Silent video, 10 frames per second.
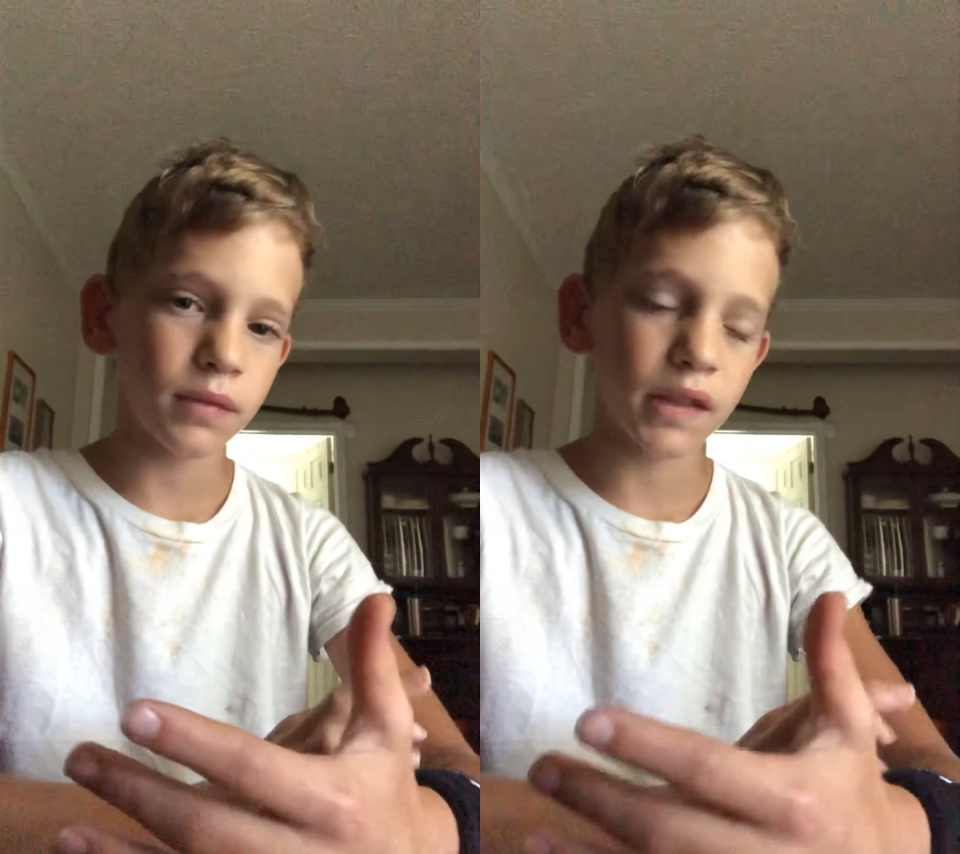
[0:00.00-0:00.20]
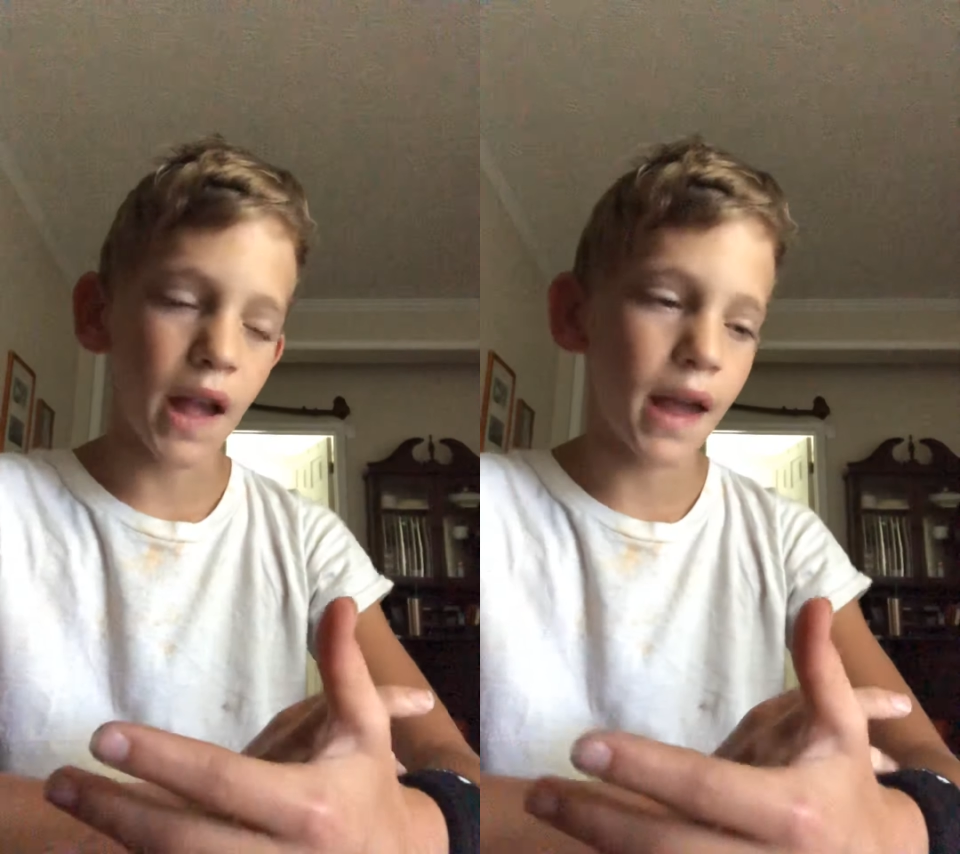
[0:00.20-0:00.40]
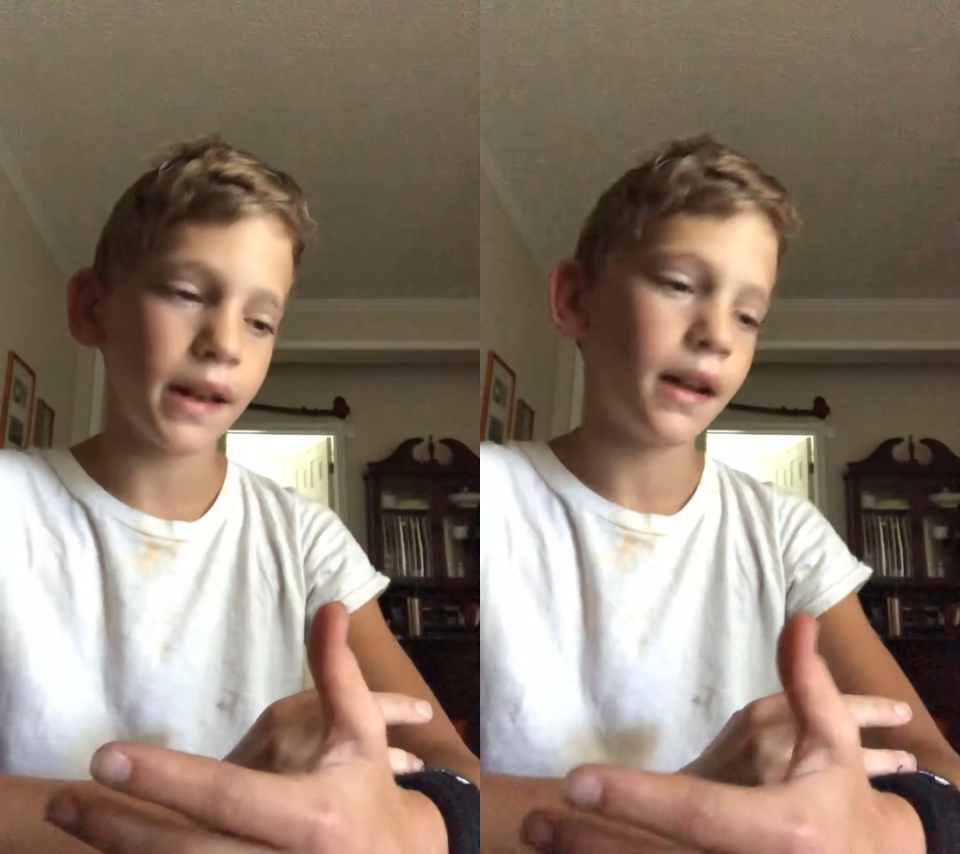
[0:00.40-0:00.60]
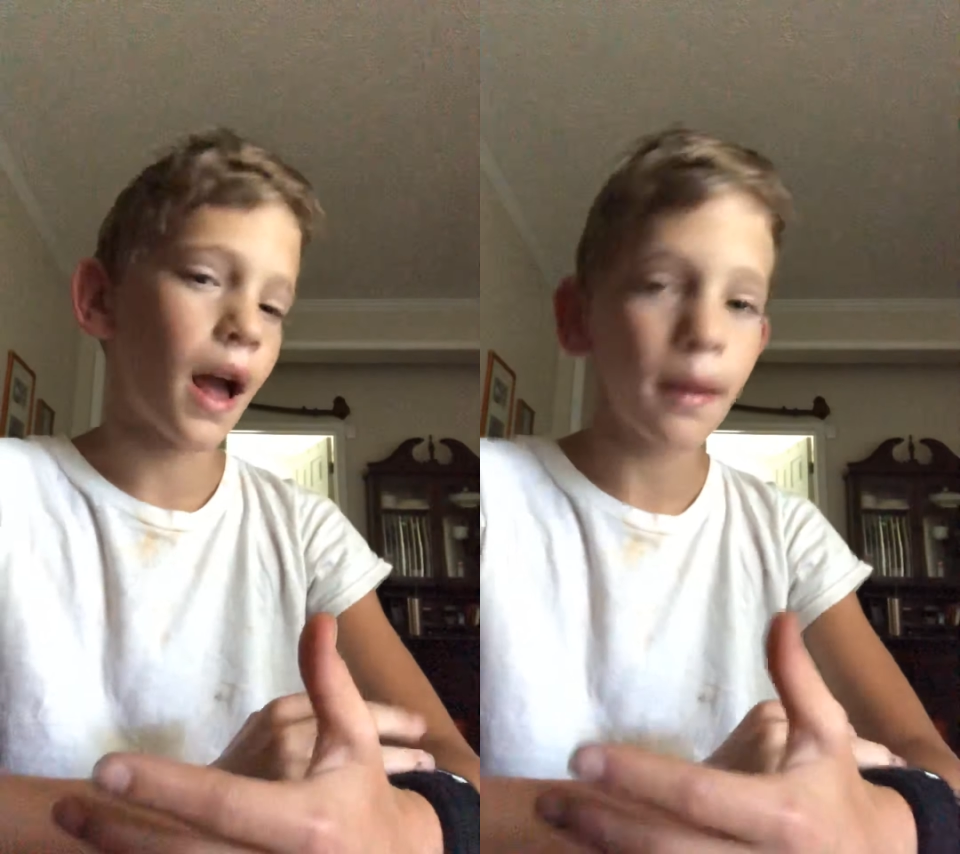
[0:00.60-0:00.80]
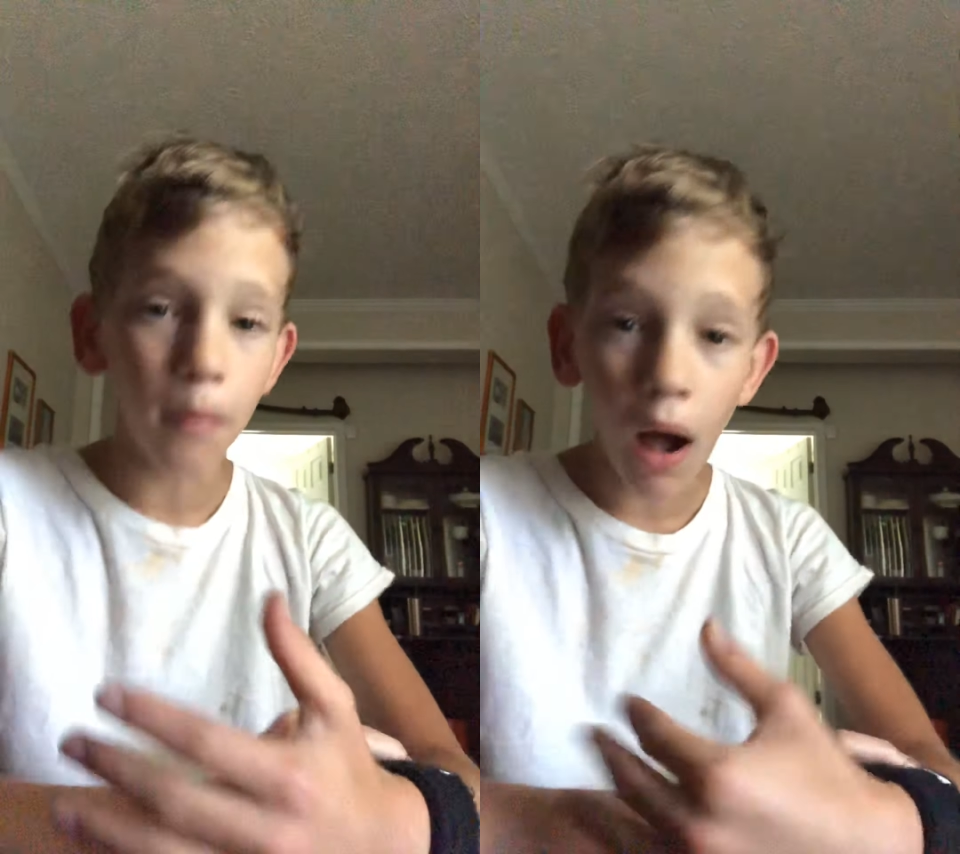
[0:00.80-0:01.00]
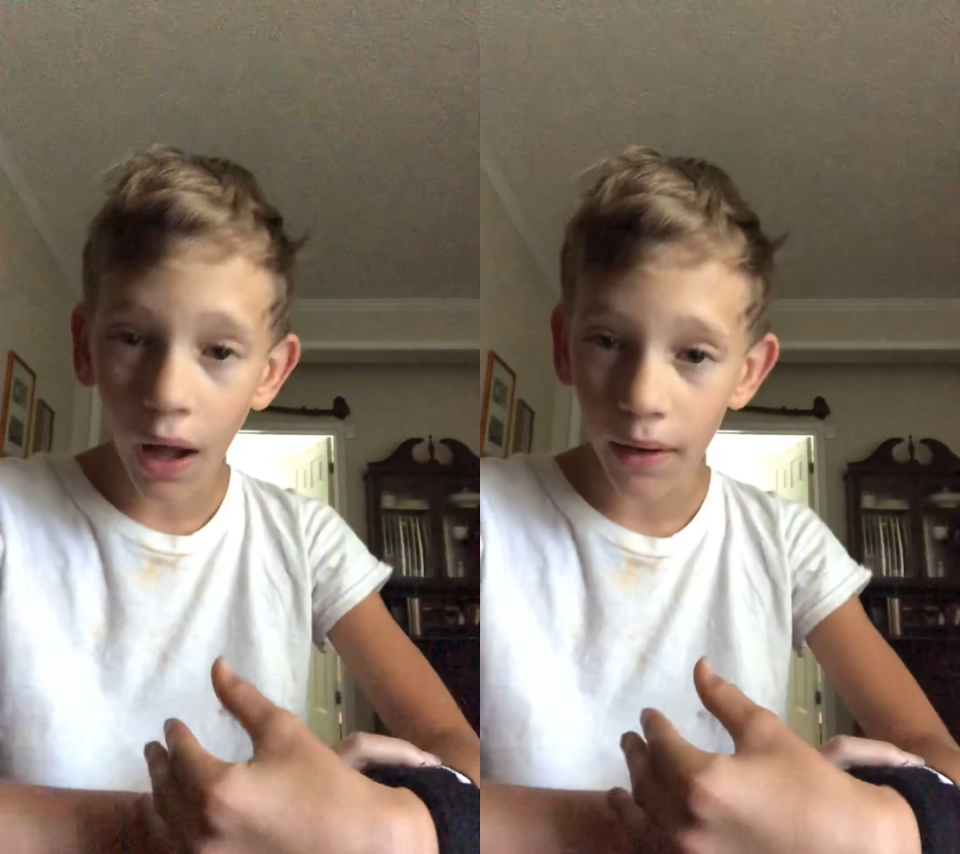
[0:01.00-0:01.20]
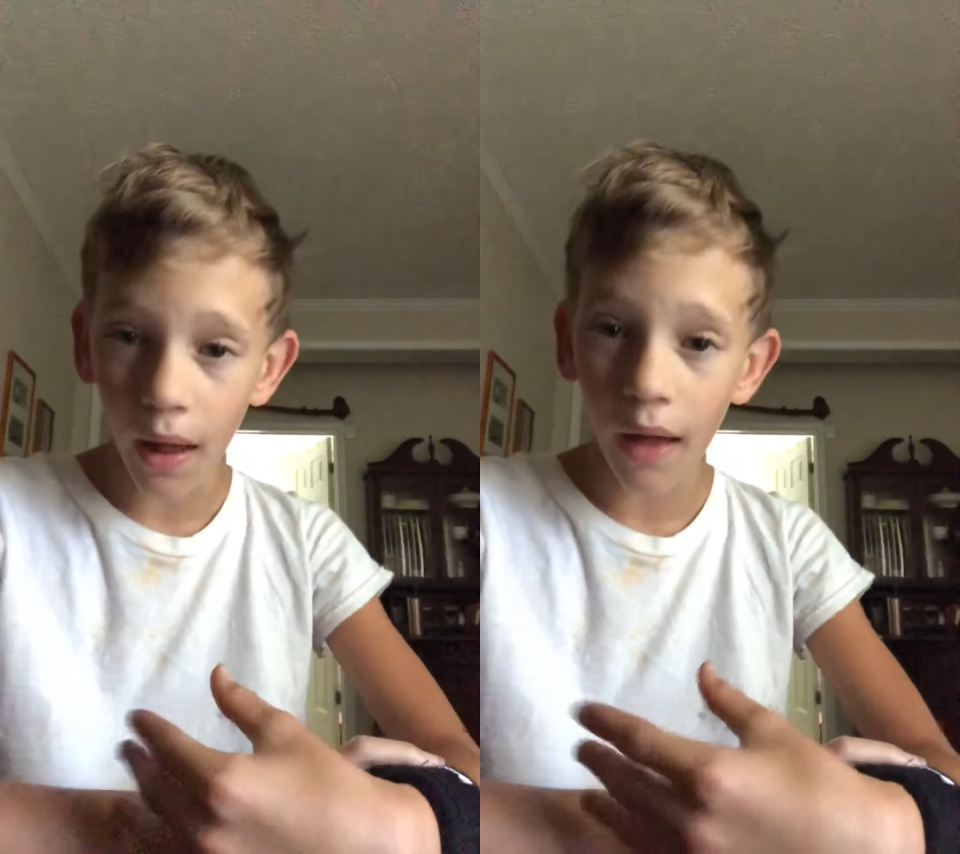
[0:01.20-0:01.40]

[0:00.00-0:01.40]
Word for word: sad and I'm not.